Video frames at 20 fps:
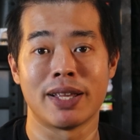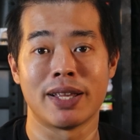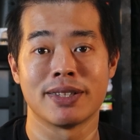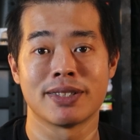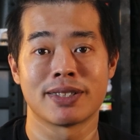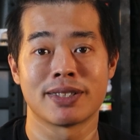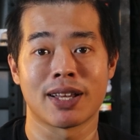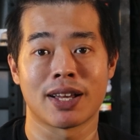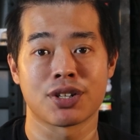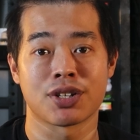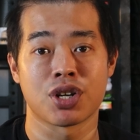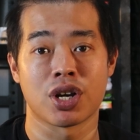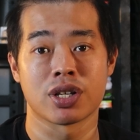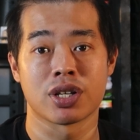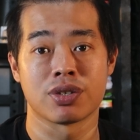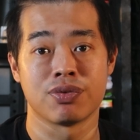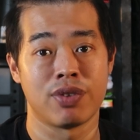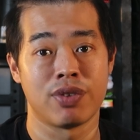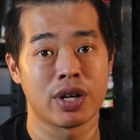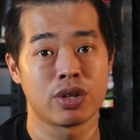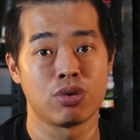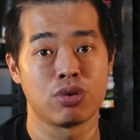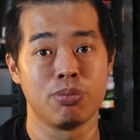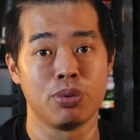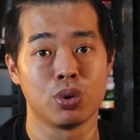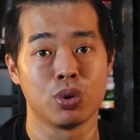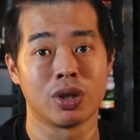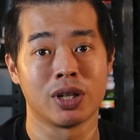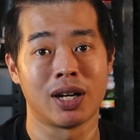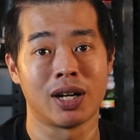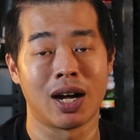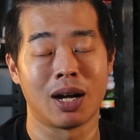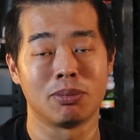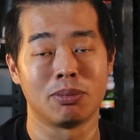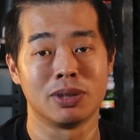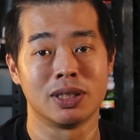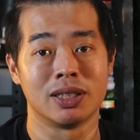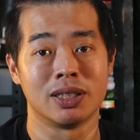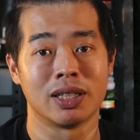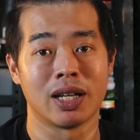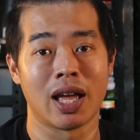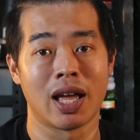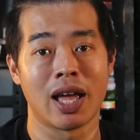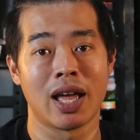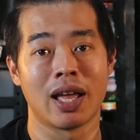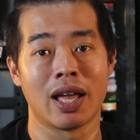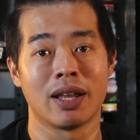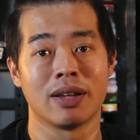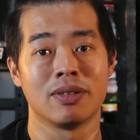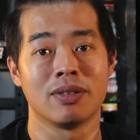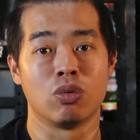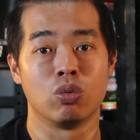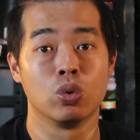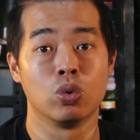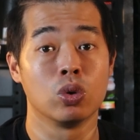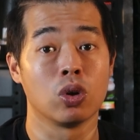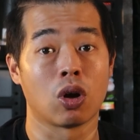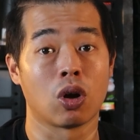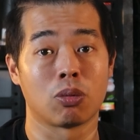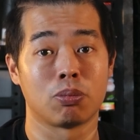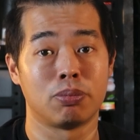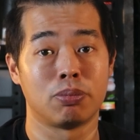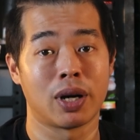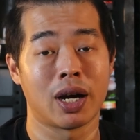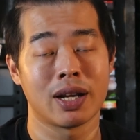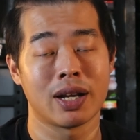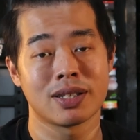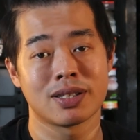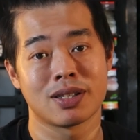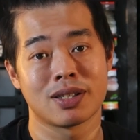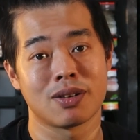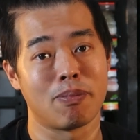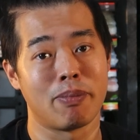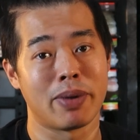paints such as Retributor Armor and Runelord Brass,